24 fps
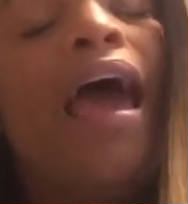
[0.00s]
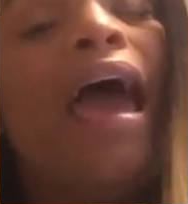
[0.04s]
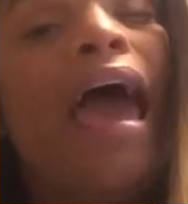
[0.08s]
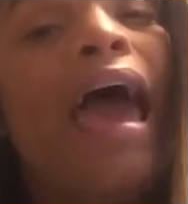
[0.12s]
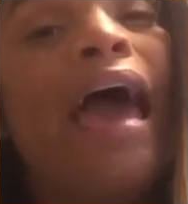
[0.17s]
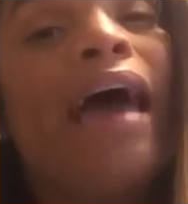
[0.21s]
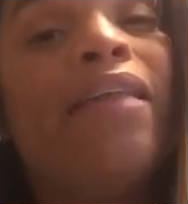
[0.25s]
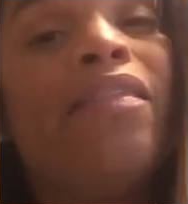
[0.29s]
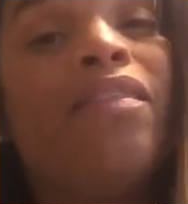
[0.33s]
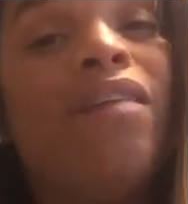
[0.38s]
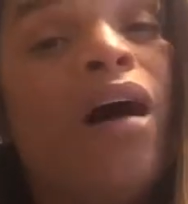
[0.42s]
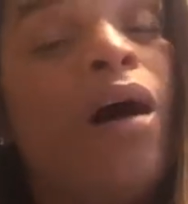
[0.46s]

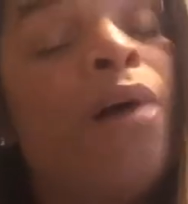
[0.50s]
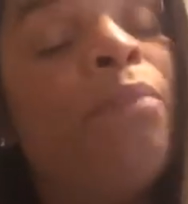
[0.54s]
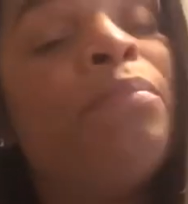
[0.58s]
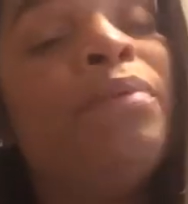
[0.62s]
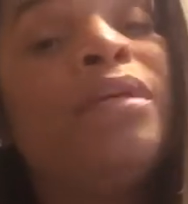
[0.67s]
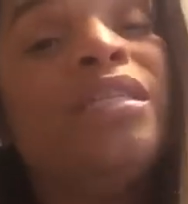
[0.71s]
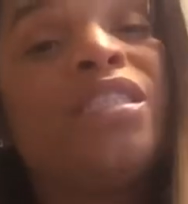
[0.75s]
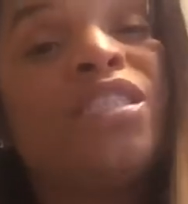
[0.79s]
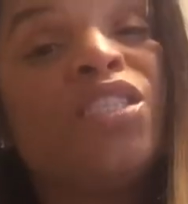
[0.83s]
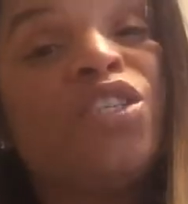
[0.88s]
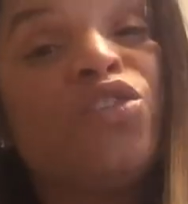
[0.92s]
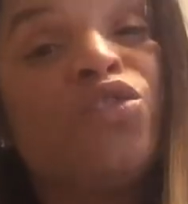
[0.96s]
And up
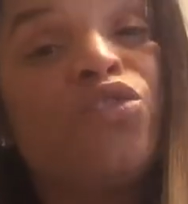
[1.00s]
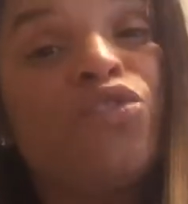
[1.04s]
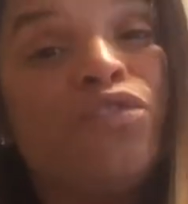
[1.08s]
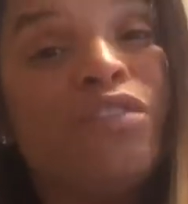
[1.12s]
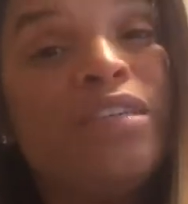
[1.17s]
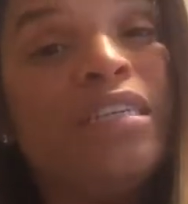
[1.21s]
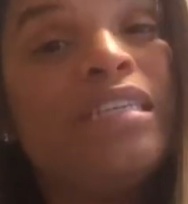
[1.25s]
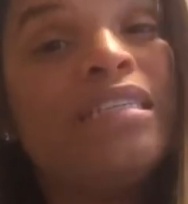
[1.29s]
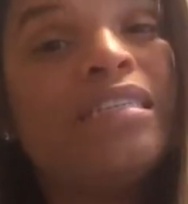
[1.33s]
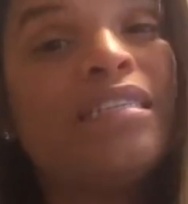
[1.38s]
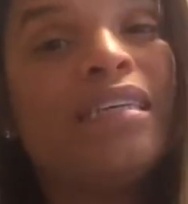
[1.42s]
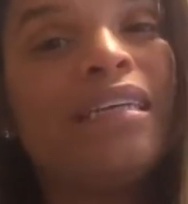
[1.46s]
until
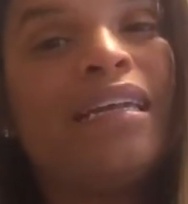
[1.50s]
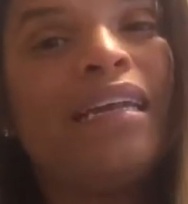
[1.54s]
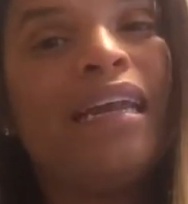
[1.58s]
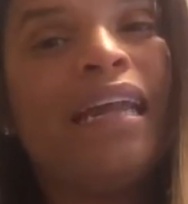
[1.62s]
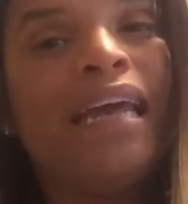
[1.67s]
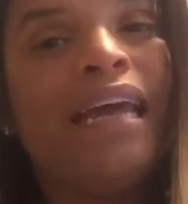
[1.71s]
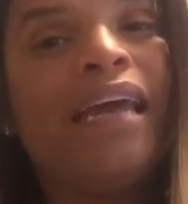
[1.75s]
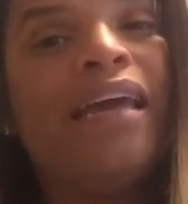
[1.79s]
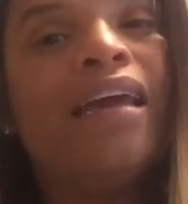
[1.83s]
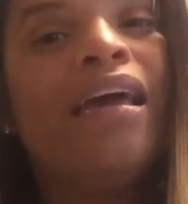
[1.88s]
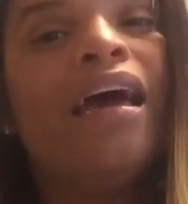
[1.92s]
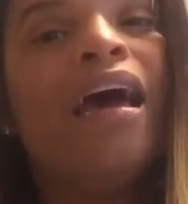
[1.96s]

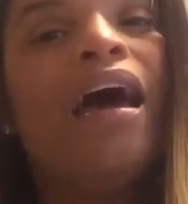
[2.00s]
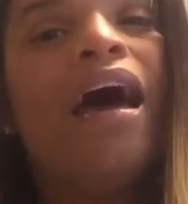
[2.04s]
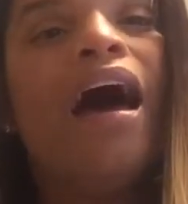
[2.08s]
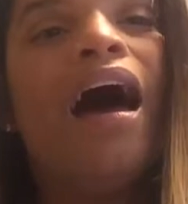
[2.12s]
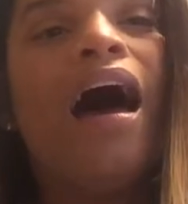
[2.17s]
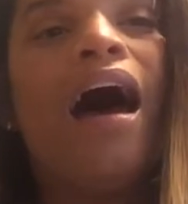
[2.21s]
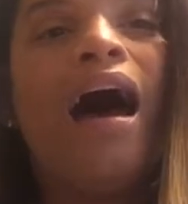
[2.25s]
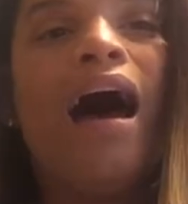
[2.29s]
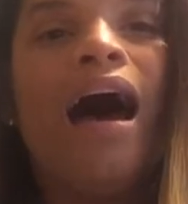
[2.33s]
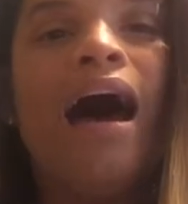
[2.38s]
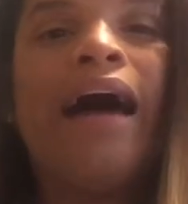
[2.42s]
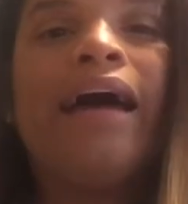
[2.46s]
recently,
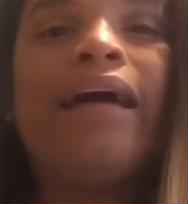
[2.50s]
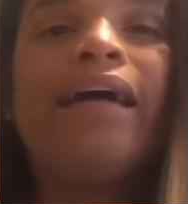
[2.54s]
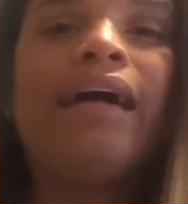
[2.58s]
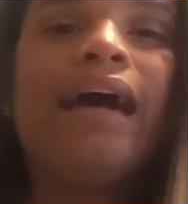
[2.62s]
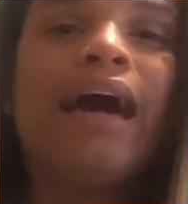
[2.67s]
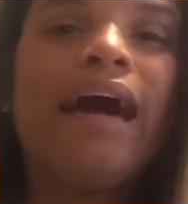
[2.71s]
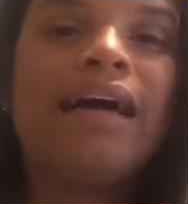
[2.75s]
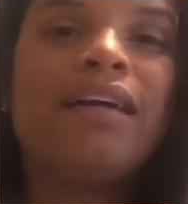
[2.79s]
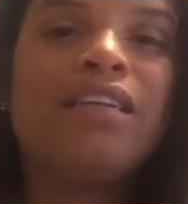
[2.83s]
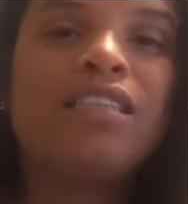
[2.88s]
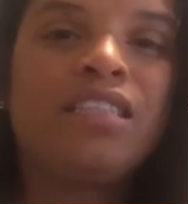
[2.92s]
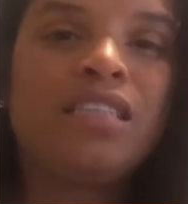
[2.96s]
I
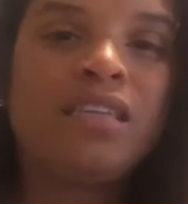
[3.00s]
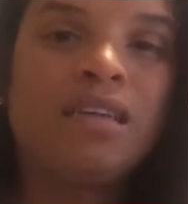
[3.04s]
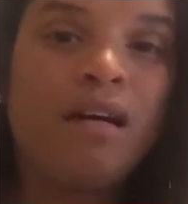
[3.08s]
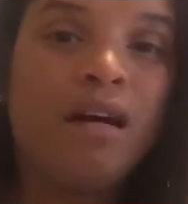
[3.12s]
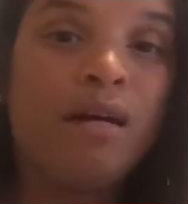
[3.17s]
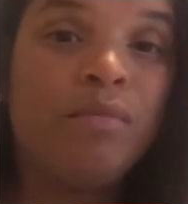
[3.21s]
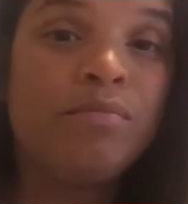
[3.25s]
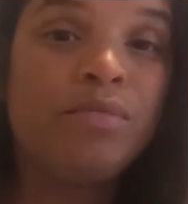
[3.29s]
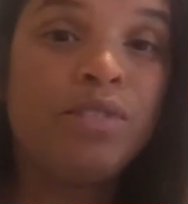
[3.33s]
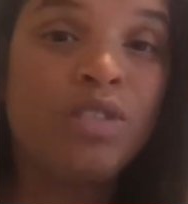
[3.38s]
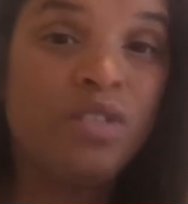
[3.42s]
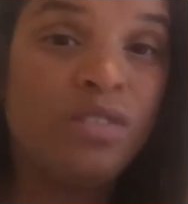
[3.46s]
had to
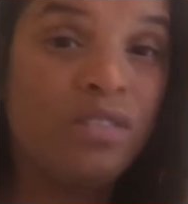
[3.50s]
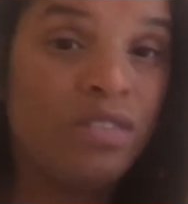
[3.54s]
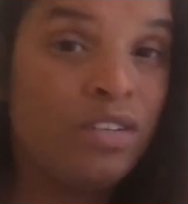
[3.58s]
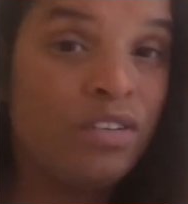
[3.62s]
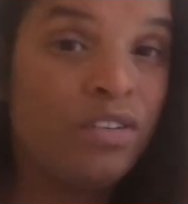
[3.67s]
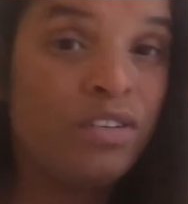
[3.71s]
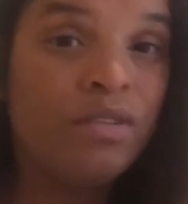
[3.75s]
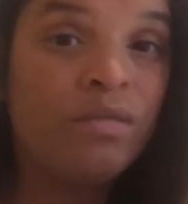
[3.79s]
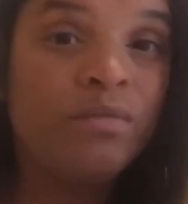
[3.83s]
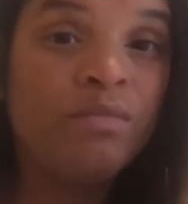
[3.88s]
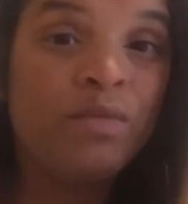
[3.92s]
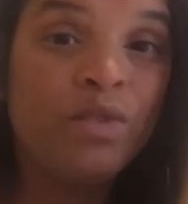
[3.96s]
come to
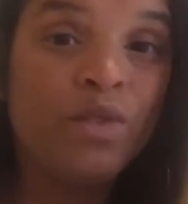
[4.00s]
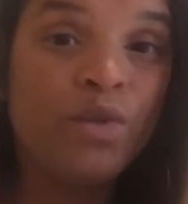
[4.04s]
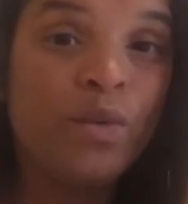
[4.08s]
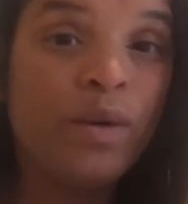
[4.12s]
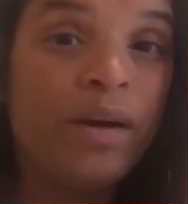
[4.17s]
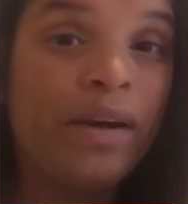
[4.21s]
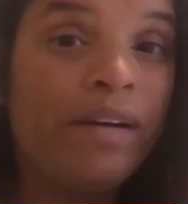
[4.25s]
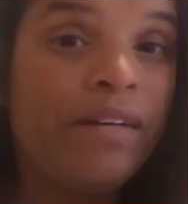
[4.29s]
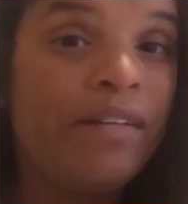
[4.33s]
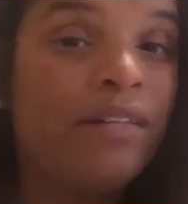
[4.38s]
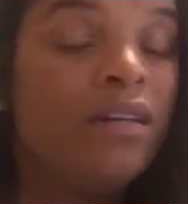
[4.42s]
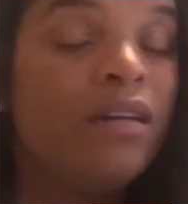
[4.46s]
terms
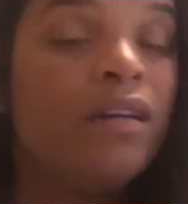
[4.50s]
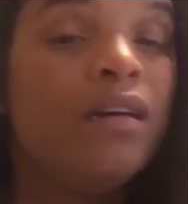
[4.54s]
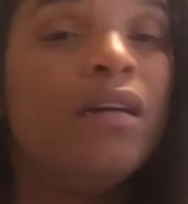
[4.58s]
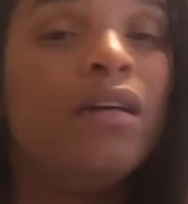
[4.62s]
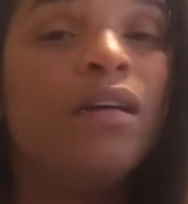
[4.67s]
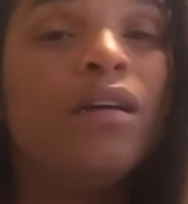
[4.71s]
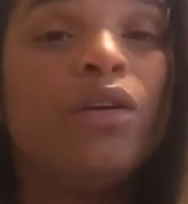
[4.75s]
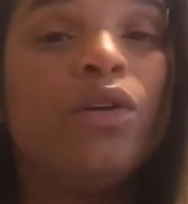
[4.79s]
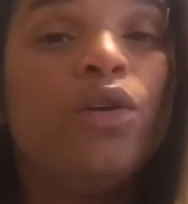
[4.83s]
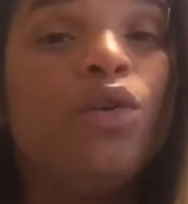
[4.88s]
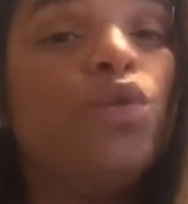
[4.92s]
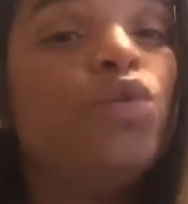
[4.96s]
where
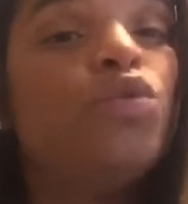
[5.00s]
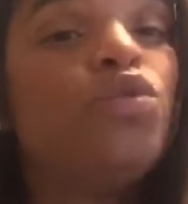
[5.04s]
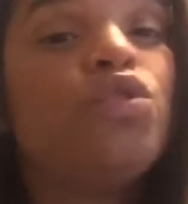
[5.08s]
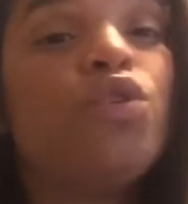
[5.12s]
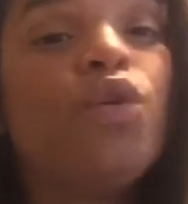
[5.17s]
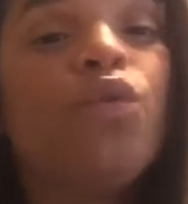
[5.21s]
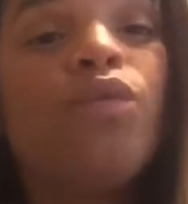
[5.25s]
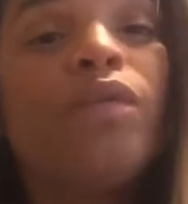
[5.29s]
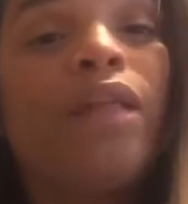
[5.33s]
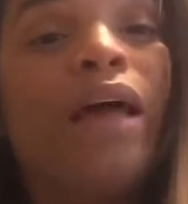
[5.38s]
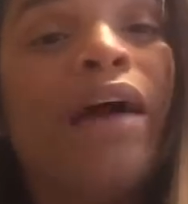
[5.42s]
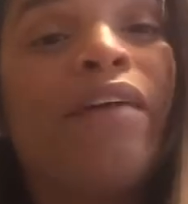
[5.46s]
you
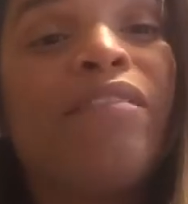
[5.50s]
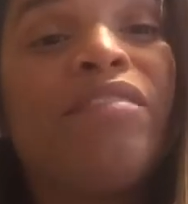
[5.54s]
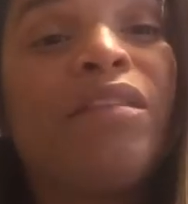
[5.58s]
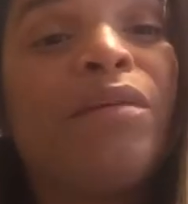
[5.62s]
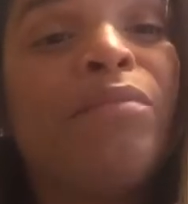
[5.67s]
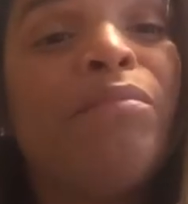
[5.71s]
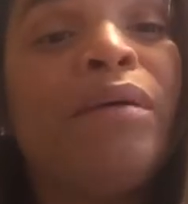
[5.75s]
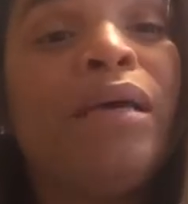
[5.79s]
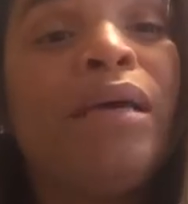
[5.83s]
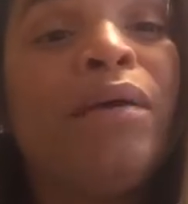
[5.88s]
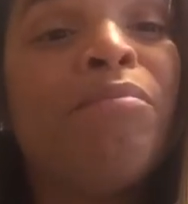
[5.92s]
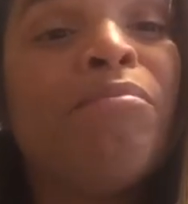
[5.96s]
don't have to
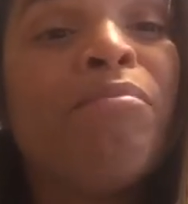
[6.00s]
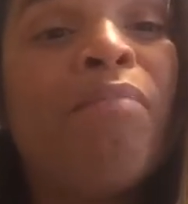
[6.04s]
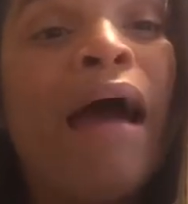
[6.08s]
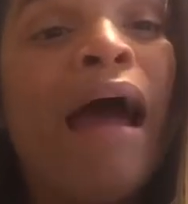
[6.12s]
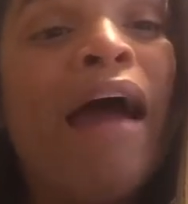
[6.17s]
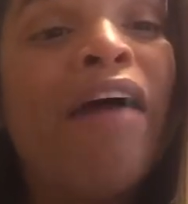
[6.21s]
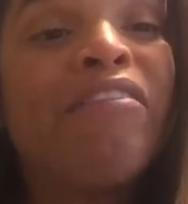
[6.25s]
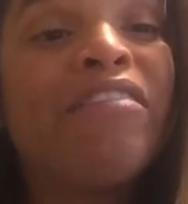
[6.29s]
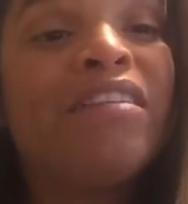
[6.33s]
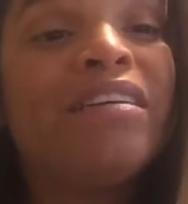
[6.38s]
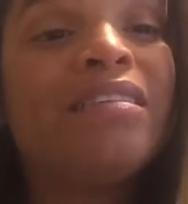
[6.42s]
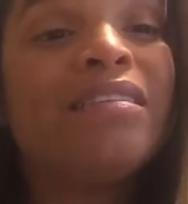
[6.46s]
be
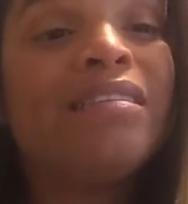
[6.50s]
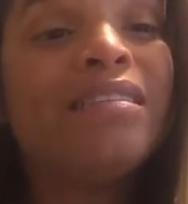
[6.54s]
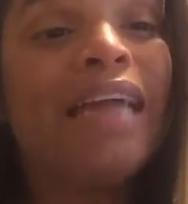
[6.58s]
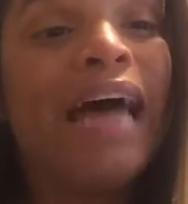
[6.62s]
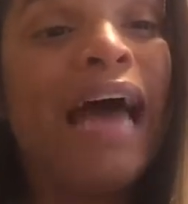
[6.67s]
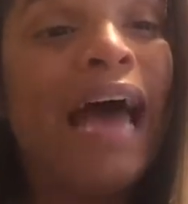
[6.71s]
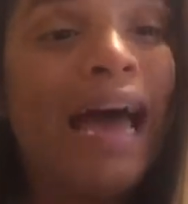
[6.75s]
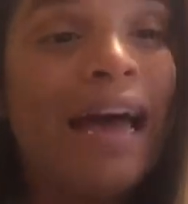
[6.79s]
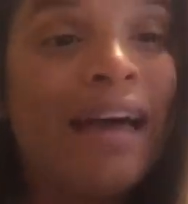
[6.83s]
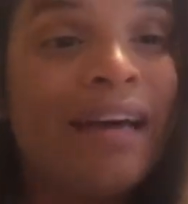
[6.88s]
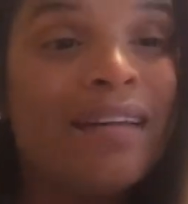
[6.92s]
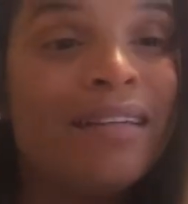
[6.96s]
embarrassed
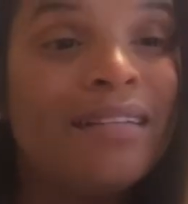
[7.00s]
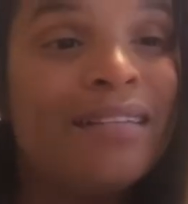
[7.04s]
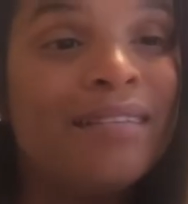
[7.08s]
that